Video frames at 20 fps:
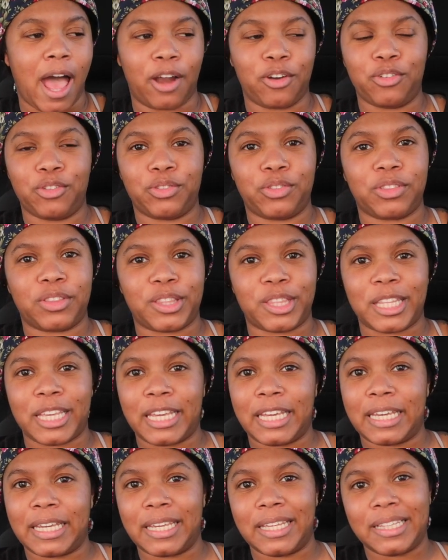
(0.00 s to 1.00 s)
don't
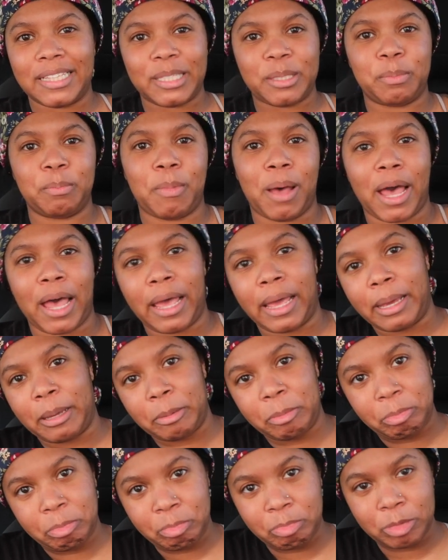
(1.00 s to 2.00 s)
think it's my
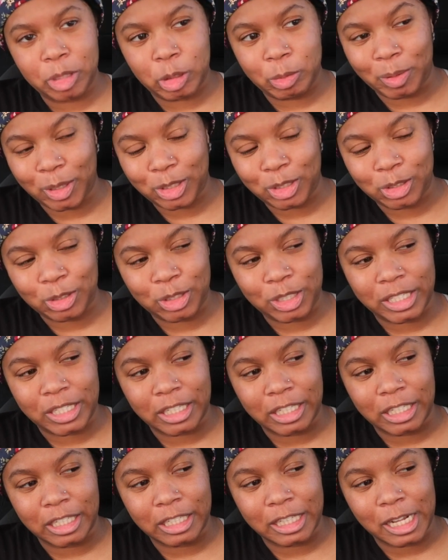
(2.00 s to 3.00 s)

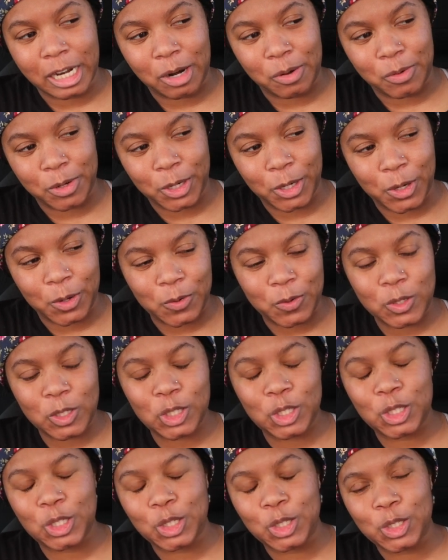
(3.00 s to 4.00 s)
specialty that I want to go
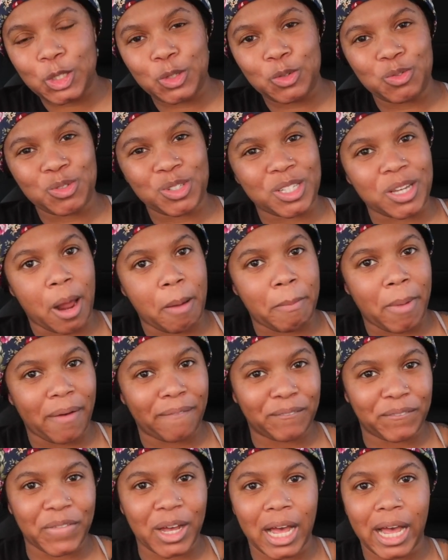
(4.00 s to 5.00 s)
into. It's not my
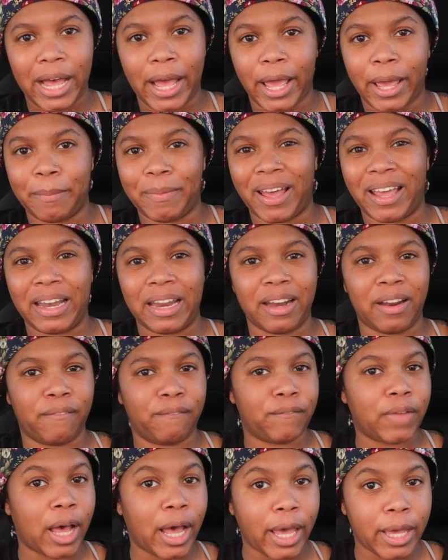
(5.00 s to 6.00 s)
vibe. I did a
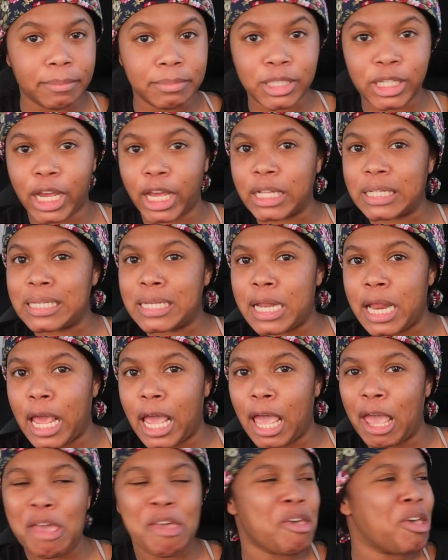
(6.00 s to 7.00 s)
vibe check
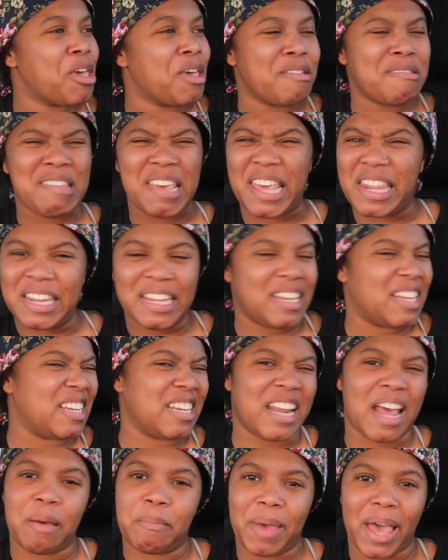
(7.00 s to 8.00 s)
today and it did
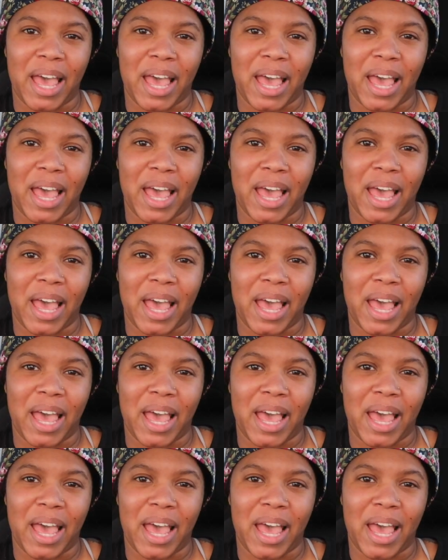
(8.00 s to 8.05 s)
not